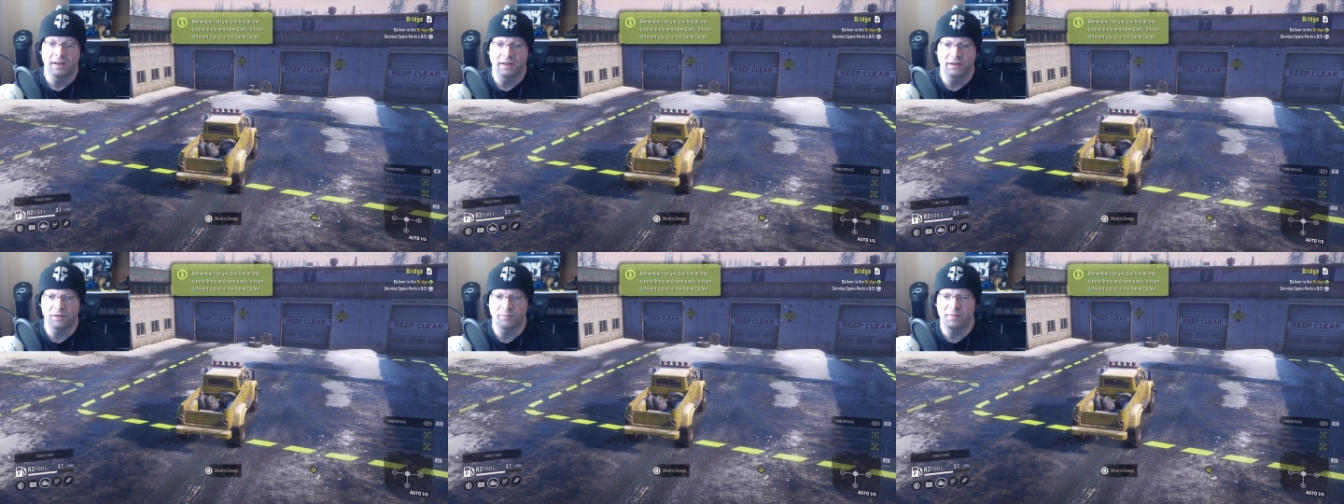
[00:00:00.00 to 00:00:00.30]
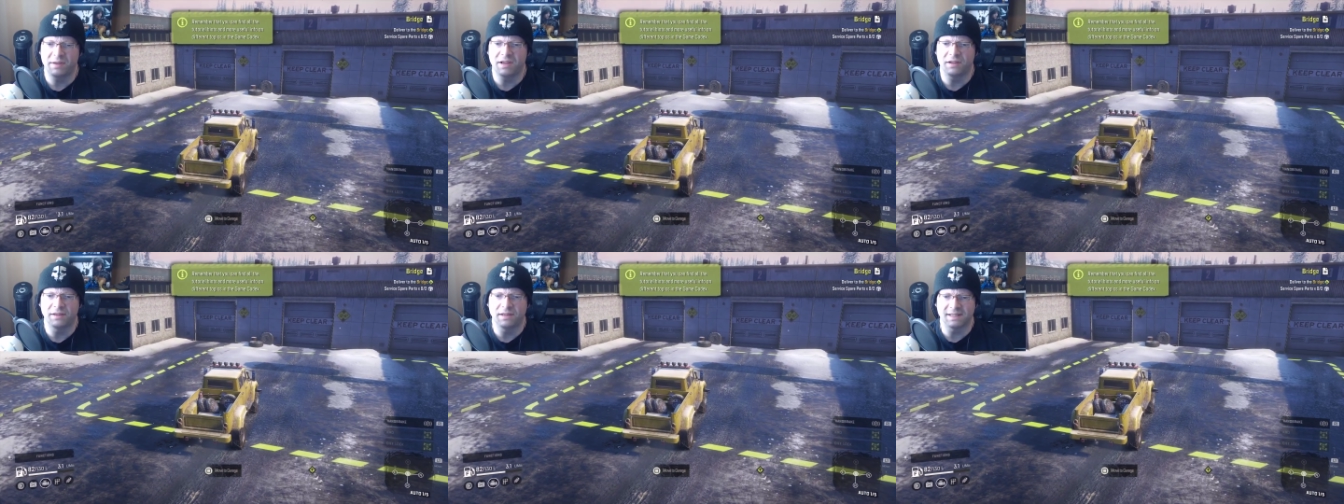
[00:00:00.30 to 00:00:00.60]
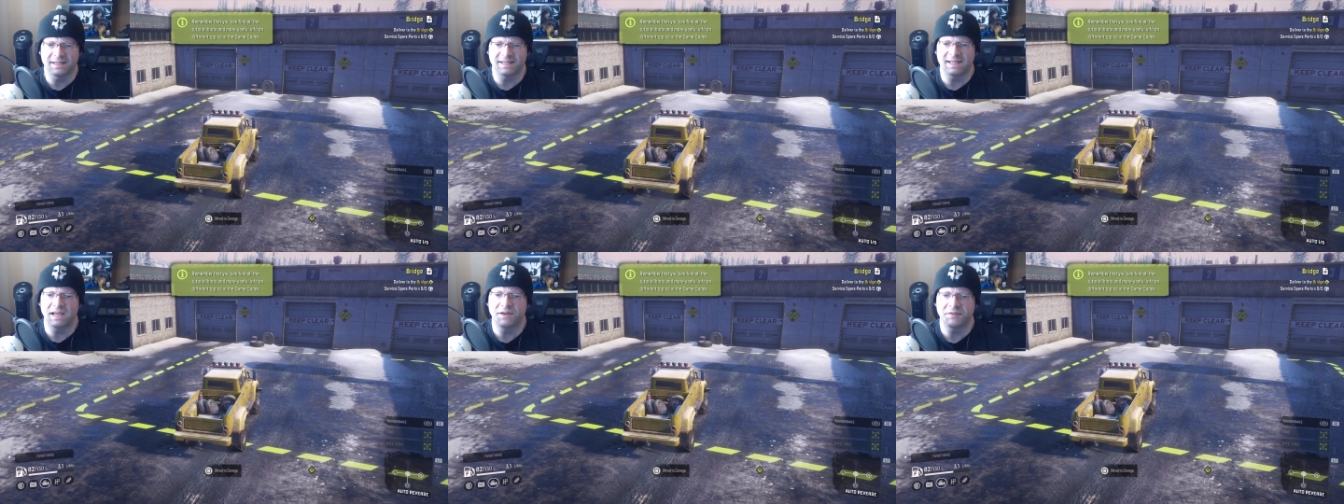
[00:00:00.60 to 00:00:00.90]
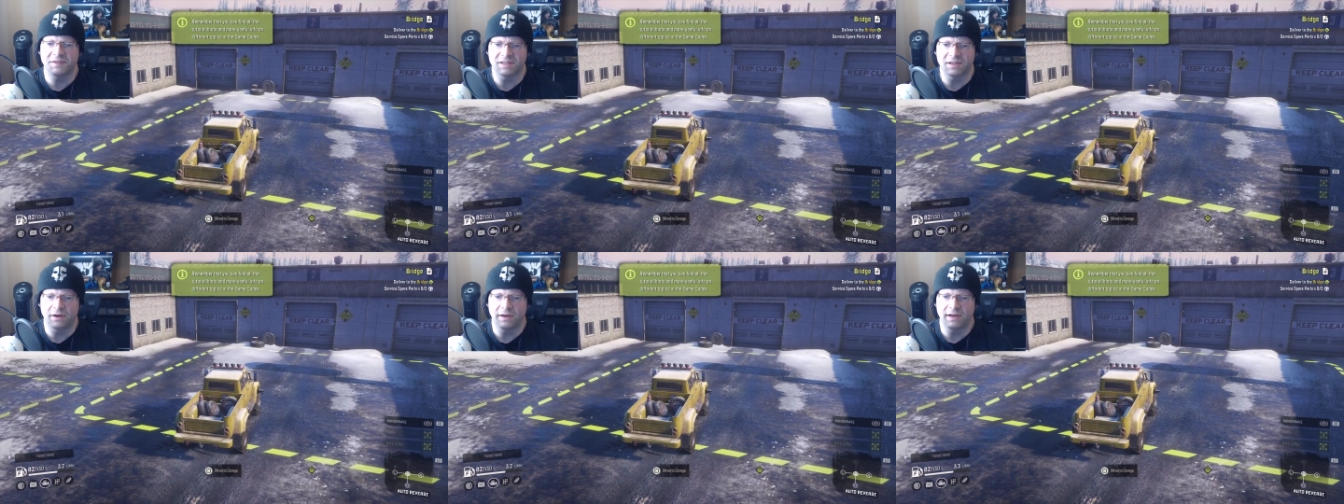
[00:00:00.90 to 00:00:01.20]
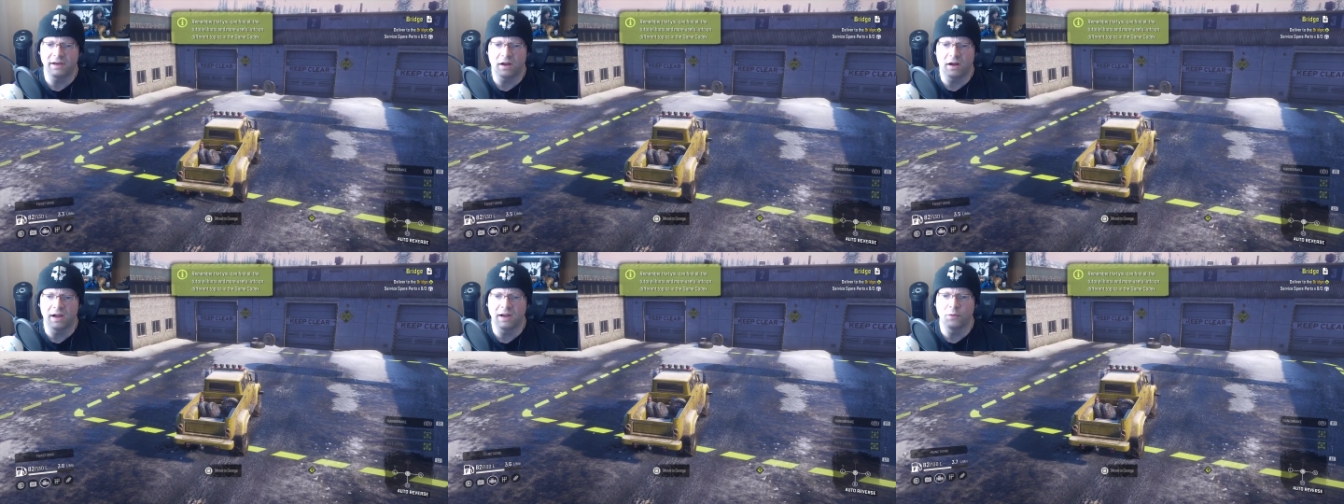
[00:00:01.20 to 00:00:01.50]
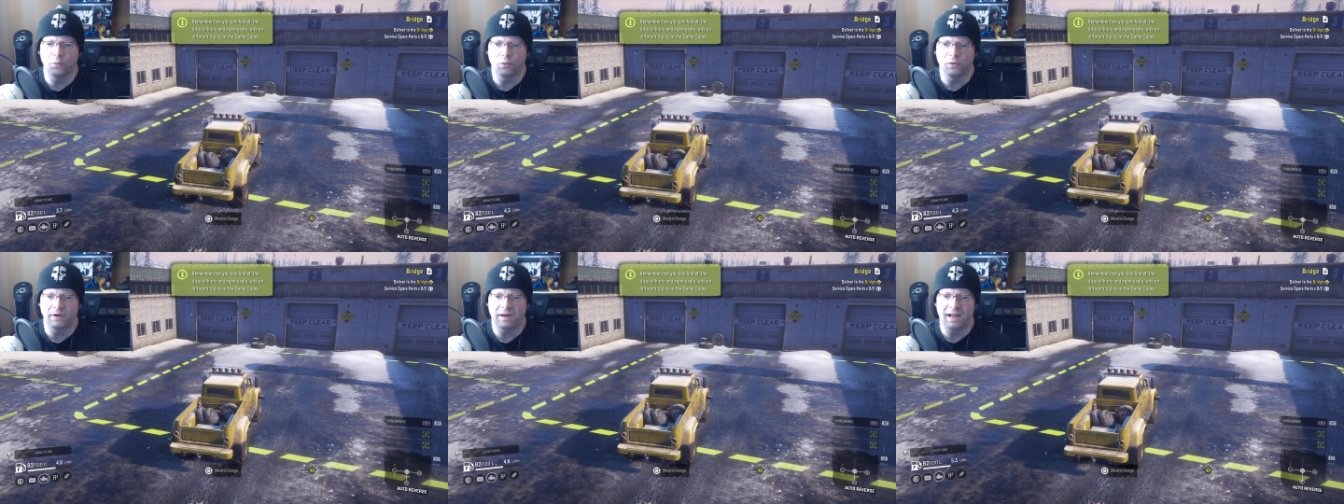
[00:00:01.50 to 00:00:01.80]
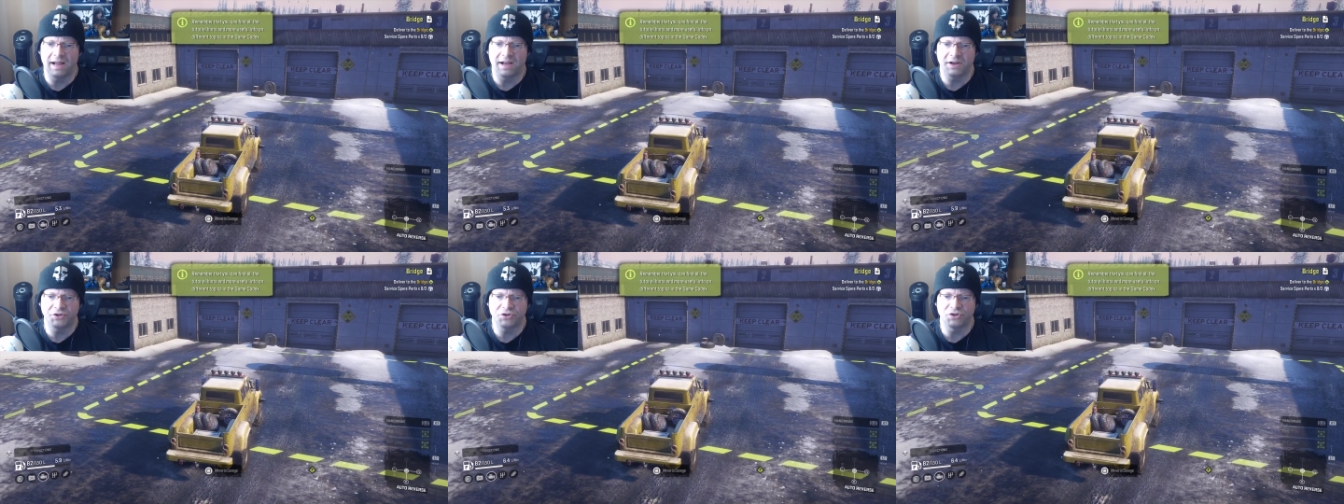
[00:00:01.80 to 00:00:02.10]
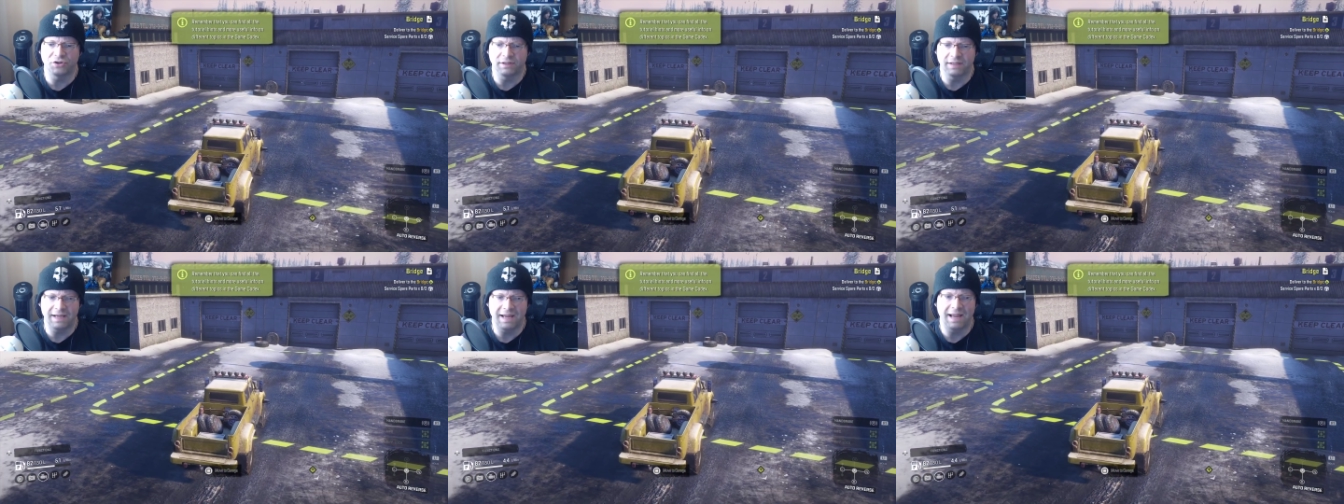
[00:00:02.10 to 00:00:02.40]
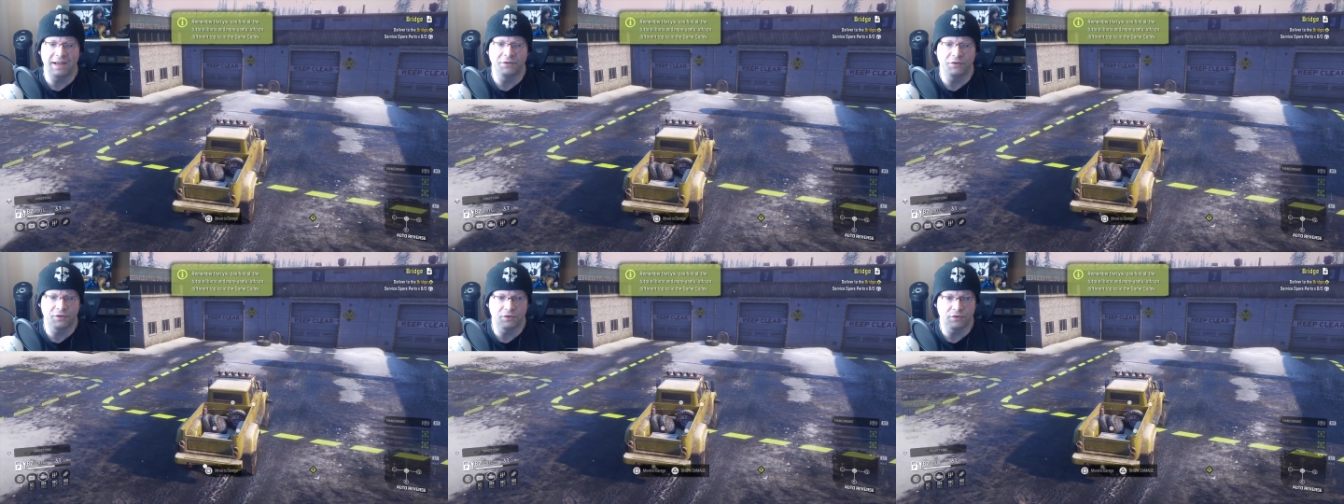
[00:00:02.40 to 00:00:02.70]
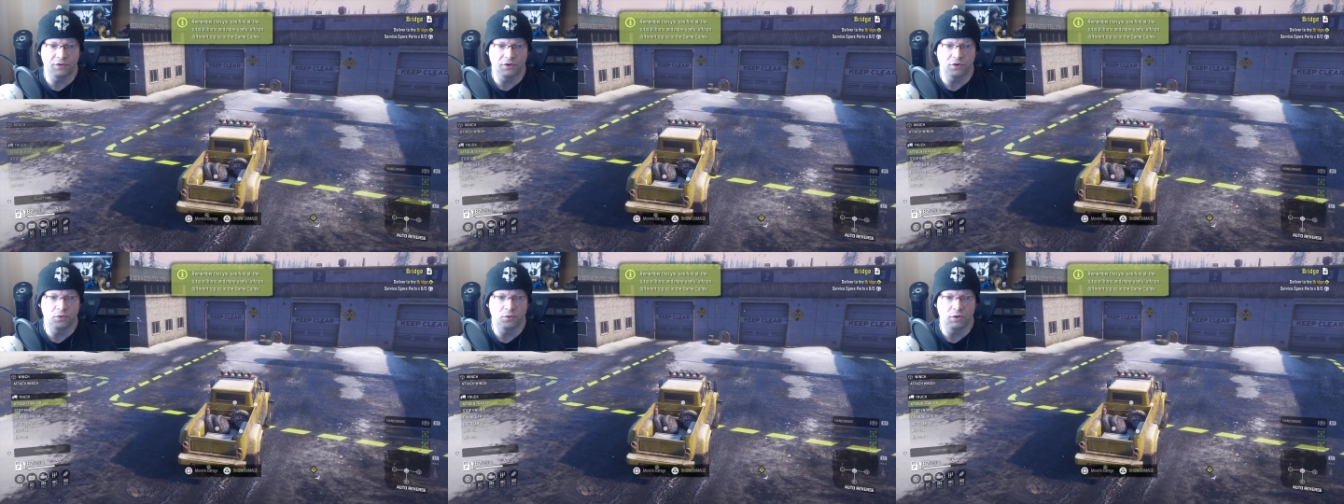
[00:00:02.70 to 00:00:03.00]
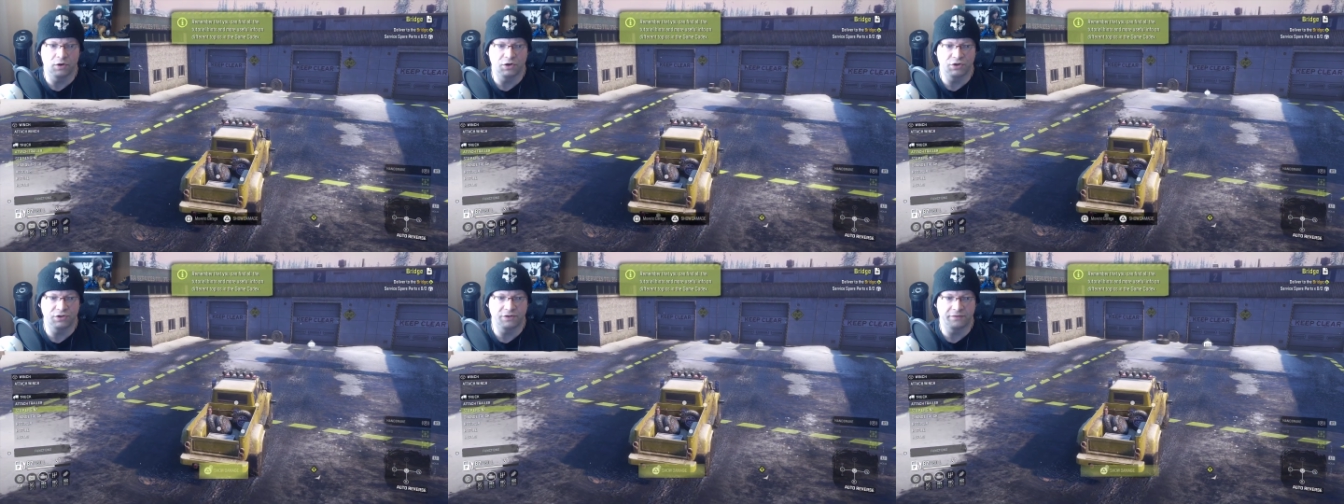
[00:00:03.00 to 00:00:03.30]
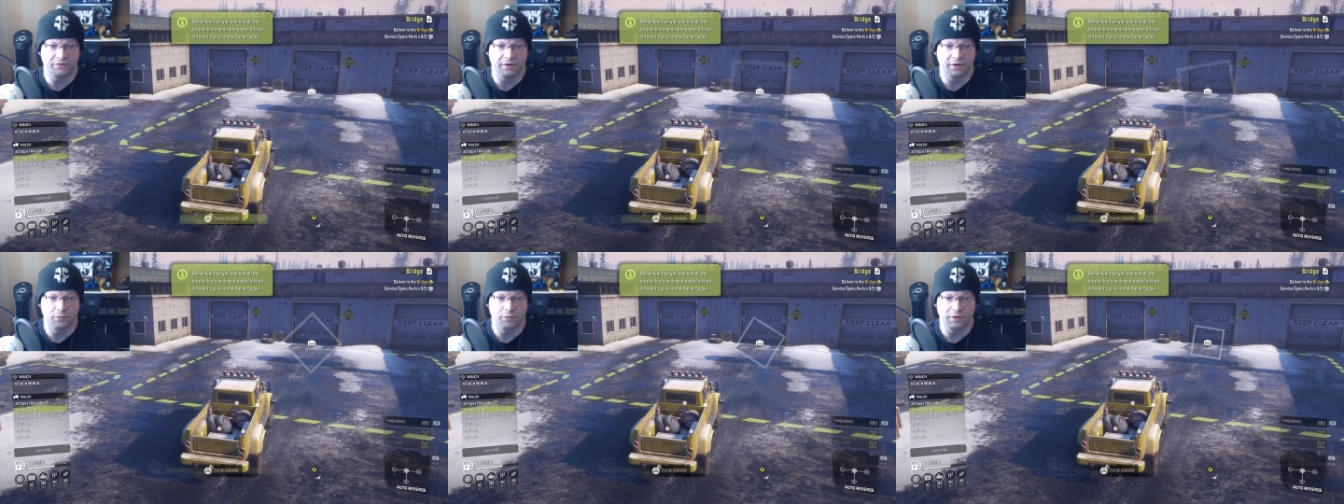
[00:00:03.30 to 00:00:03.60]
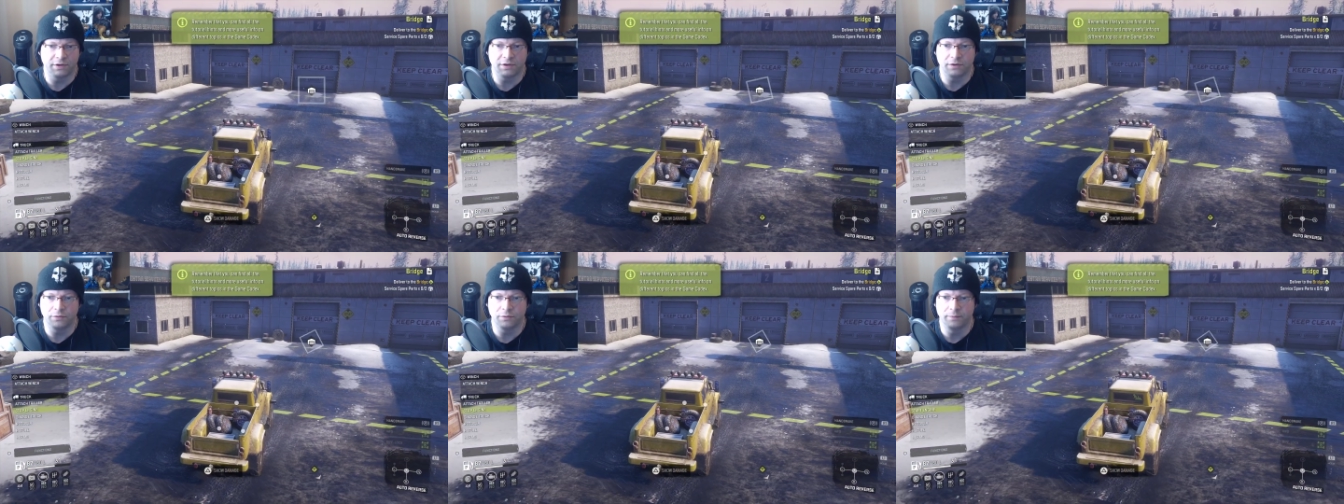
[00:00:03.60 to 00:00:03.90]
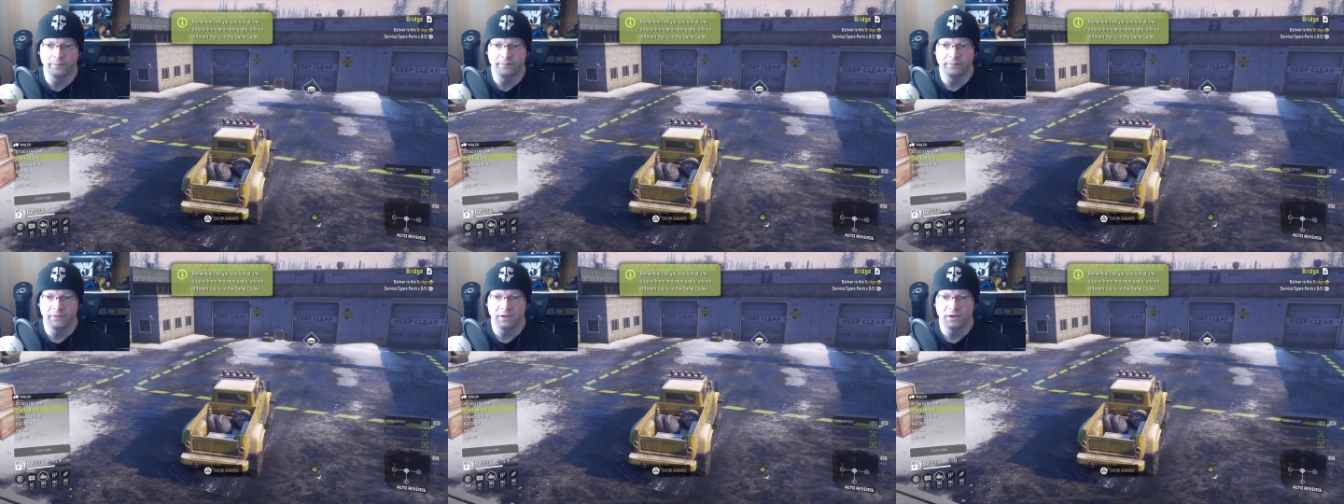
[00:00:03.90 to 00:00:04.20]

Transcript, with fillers: and to be on the safe side, I would actually enter the garage if I were you,